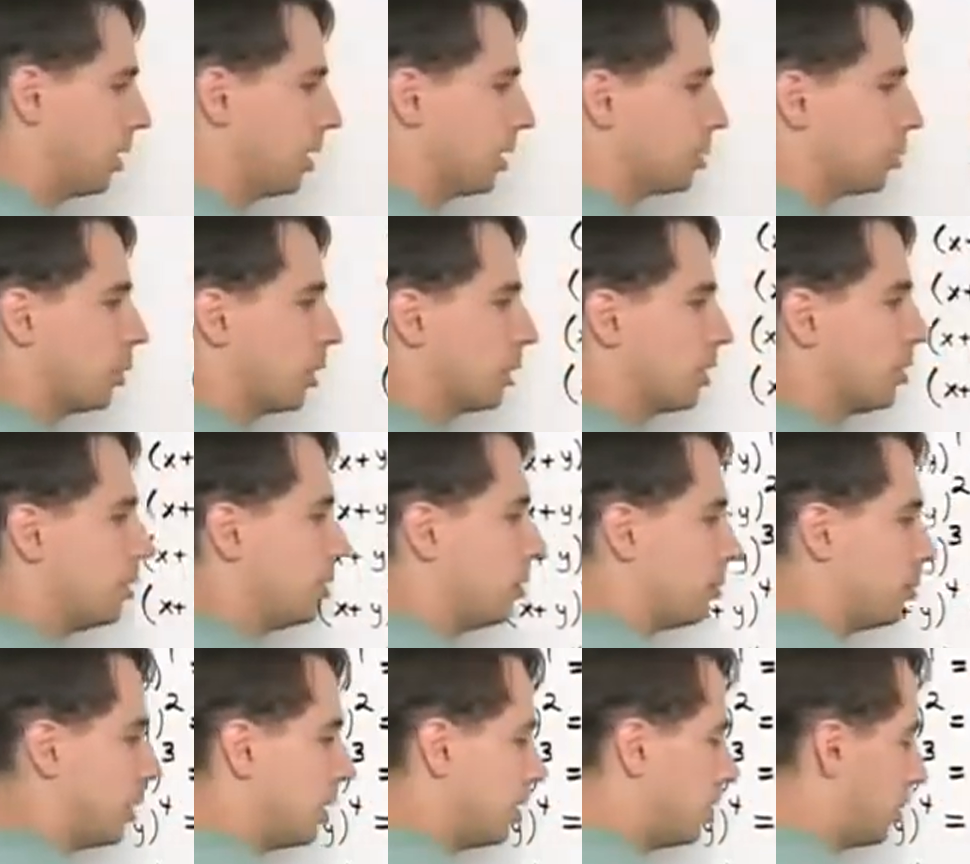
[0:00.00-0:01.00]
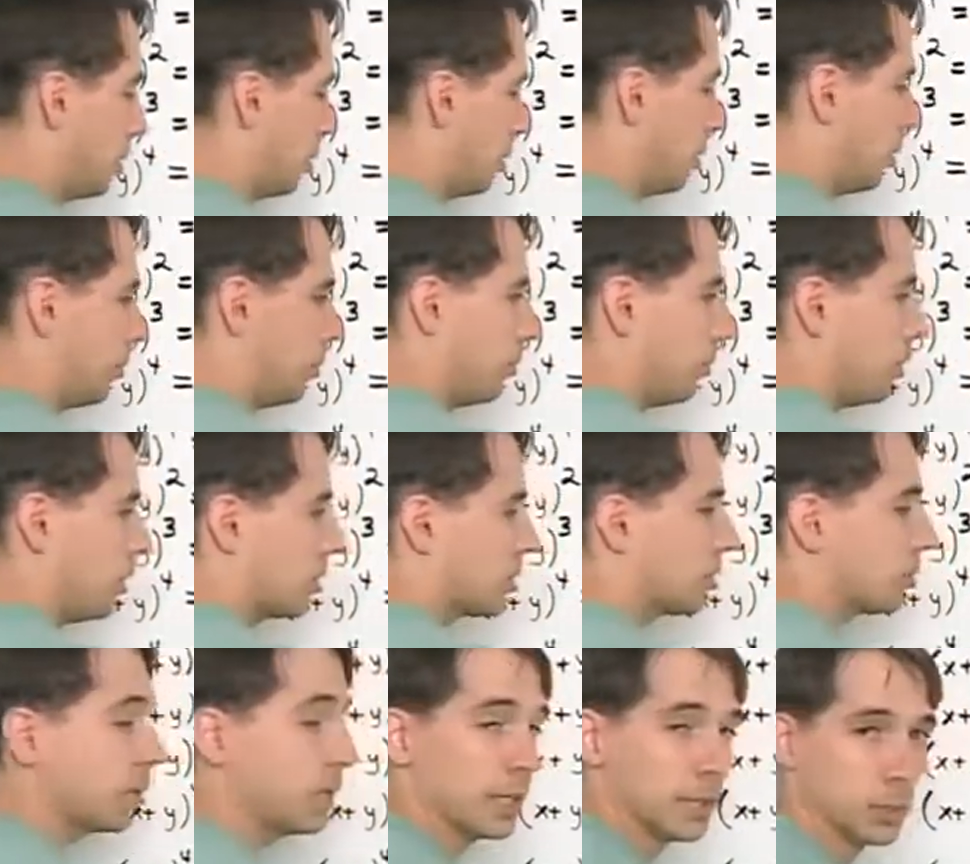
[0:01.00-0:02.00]
xy cubed
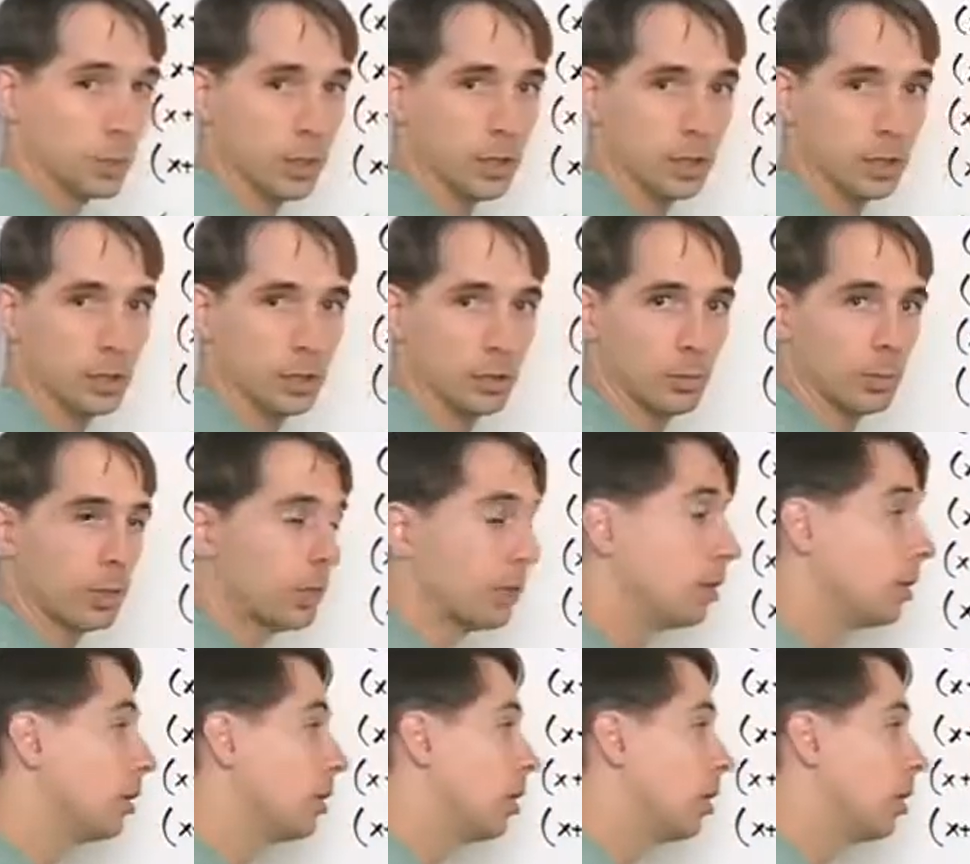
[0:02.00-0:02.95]
plus 3xy cubed,